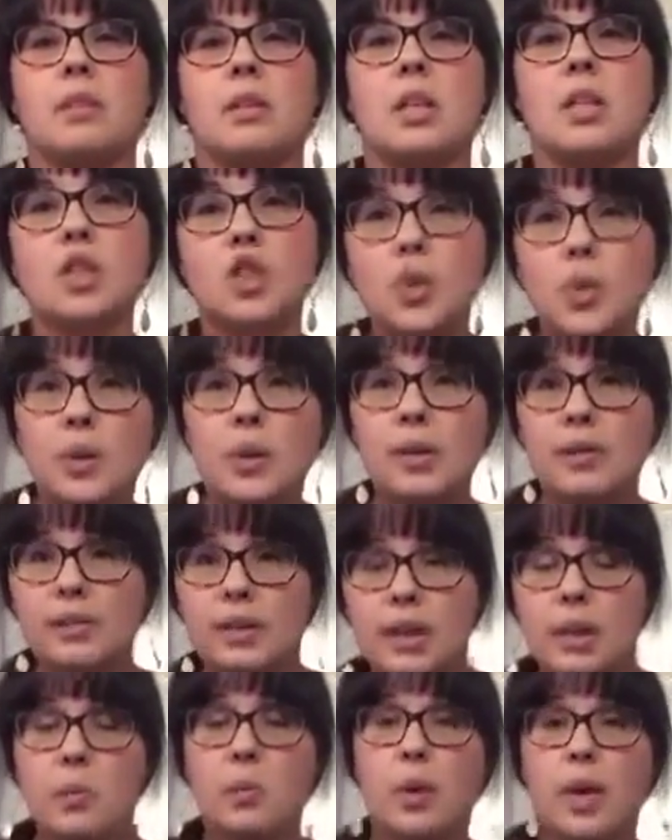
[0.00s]

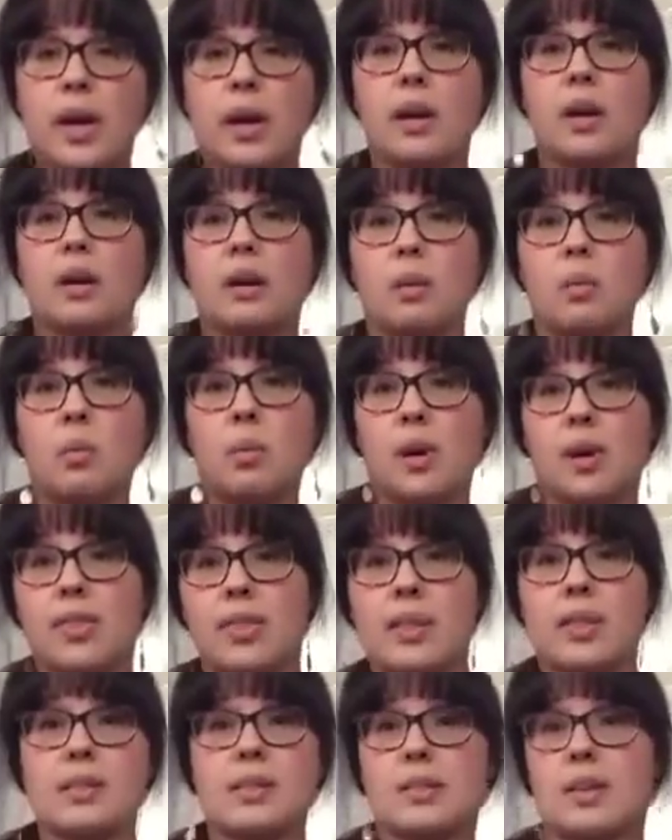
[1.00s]
intuitively where
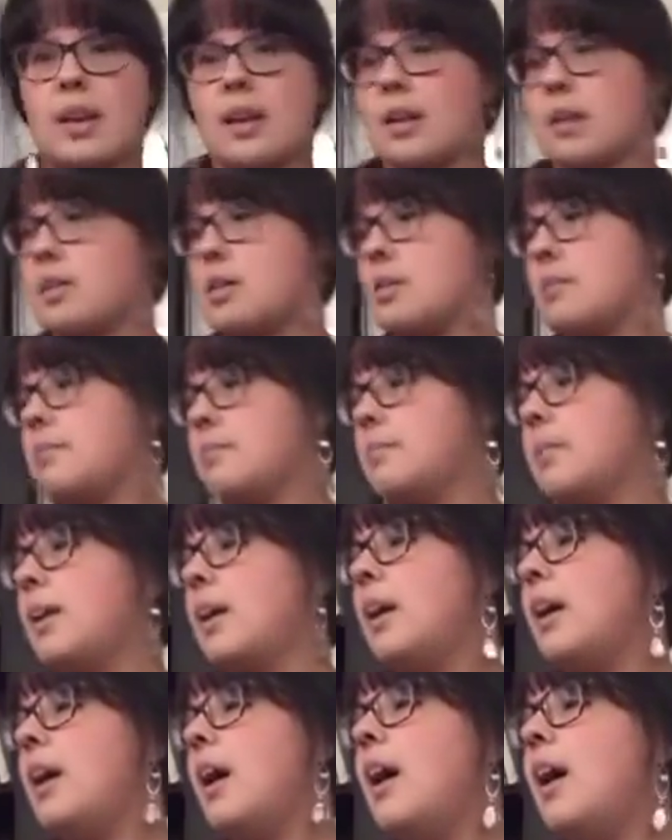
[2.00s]
things take
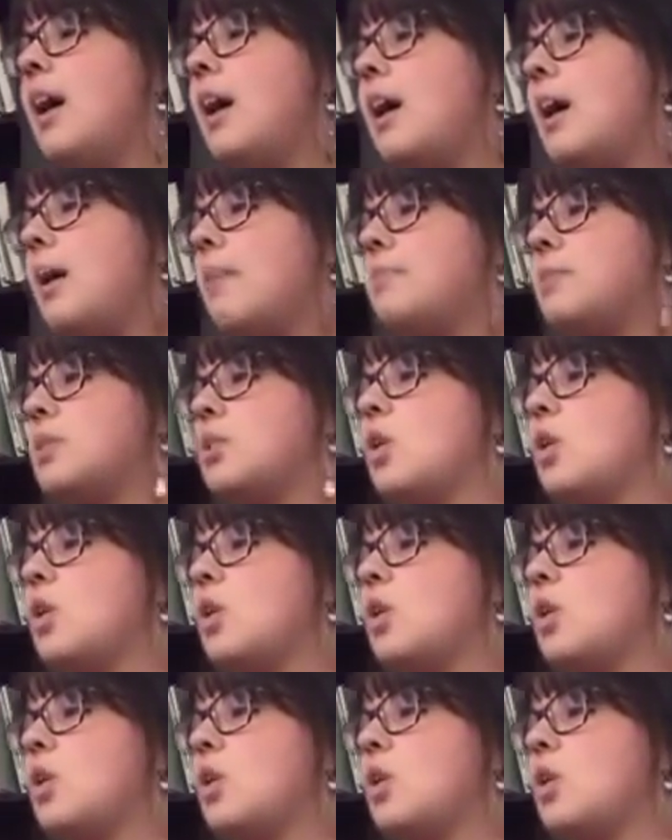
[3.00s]
us.